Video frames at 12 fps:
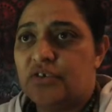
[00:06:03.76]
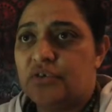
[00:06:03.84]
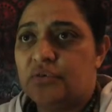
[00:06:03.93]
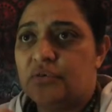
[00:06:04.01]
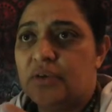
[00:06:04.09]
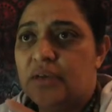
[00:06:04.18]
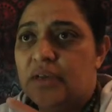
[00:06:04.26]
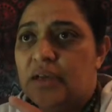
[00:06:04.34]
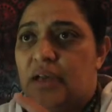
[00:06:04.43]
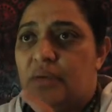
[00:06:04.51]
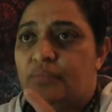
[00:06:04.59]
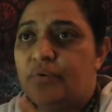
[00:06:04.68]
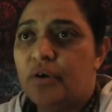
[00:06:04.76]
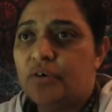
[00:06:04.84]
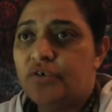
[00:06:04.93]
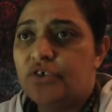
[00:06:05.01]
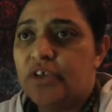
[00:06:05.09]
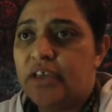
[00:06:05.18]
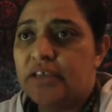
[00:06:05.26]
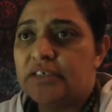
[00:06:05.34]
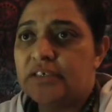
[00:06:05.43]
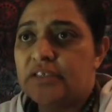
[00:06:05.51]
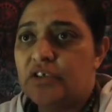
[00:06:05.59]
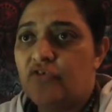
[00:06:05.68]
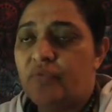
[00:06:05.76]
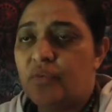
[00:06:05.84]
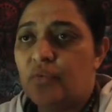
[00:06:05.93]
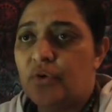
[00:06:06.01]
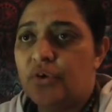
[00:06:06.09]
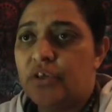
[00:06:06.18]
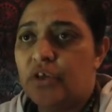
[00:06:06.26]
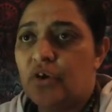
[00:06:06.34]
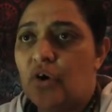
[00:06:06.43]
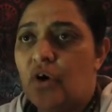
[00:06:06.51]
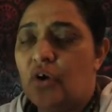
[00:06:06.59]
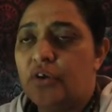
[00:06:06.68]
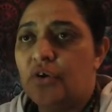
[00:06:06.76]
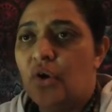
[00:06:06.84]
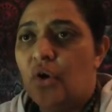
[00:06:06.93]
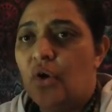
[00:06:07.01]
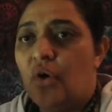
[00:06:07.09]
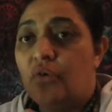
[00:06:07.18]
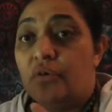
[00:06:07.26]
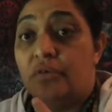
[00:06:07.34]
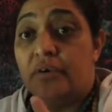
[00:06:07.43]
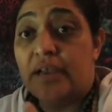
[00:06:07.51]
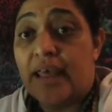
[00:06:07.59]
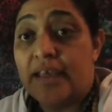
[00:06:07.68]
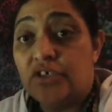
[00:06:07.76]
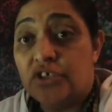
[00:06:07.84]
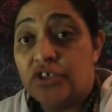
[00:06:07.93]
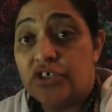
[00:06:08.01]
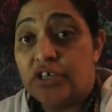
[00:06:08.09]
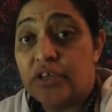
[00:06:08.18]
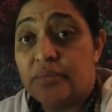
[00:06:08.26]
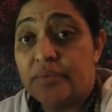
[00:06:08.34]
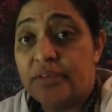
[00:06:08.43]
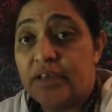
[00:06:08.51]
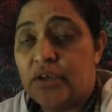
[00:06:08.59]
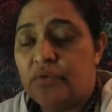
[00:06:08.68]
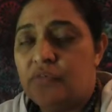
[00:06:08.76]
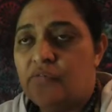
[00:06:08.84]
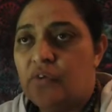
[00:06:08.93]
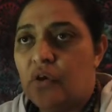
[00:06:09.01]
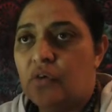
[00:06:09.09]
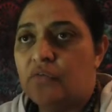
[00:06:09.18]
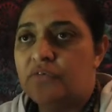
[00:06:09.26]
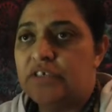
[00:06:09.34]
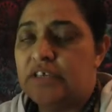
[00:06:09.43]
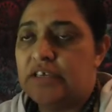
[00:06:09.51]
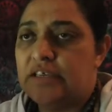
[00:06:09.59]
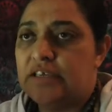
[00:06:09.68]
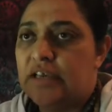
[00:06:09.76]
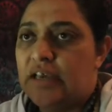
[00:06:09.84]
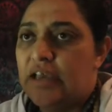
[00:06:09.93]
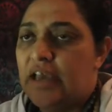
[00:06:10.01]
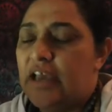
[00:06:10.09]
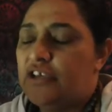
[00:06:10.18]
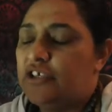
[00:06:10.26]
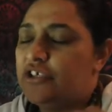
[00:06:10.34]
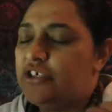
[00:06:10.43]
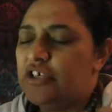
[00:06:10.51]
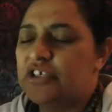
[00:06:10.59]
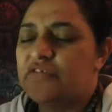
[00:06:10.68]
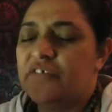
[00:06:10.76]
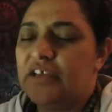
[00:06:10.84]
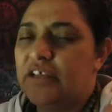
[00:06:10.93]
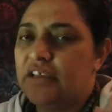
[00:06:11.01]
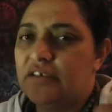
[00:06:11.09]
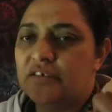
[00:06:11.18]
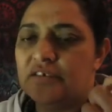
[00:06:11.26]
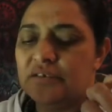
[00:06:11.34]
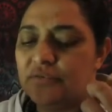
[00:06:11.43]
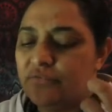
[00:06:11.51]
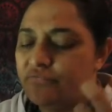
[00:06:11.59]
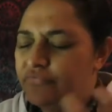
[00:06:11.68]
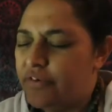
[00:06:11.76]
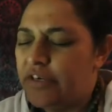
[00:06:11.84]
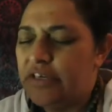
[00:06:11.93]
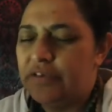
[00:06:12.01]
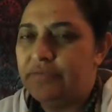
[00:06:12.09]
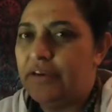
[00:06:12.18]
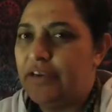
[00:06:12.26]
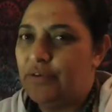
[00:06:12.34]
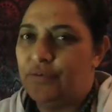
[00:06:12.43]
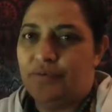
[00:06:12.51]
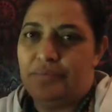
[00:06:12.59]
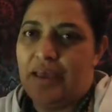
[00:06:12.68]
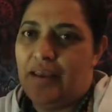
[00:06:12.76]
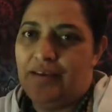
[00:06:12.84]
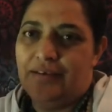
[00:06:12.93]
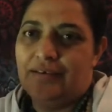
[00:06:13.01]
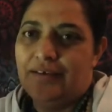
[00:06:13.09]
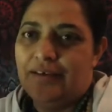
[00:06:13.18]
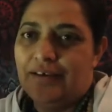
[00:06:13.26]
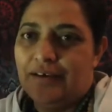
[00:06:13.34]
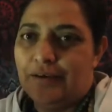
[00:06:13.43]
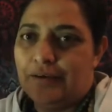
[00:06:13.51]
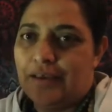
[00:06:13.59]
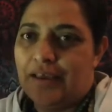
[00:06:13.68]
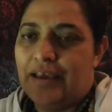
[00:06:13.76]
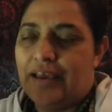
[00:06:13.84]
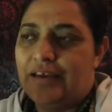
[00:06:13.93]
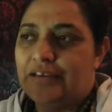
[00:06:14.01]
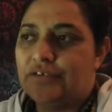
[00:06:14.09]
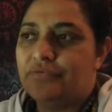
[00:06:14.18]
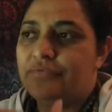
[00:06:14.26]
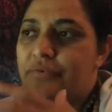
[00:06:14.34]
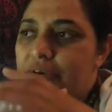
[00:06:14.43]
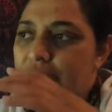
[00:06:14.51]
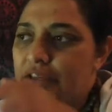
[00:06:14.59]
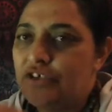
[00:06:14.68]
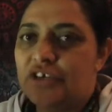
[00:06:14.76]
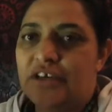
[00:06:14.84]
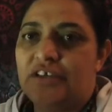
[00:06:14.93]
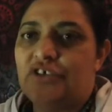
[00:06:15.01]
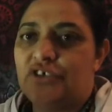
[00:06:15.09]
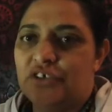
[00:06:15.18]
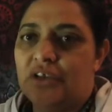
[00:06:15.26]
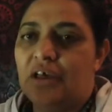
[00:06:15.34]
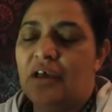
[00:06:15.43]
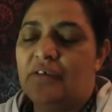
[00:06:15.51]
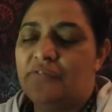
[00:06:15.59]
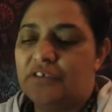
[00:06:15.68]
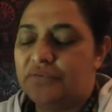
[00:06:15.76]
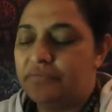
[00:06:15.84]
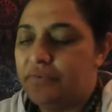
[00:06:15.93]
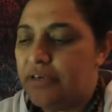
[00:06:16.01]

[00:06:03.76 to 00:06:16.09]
to a project that you've been working on or a relationship that you're involved in, and you're just feeling really, really good about it. Okay, and it's really changed your life. It's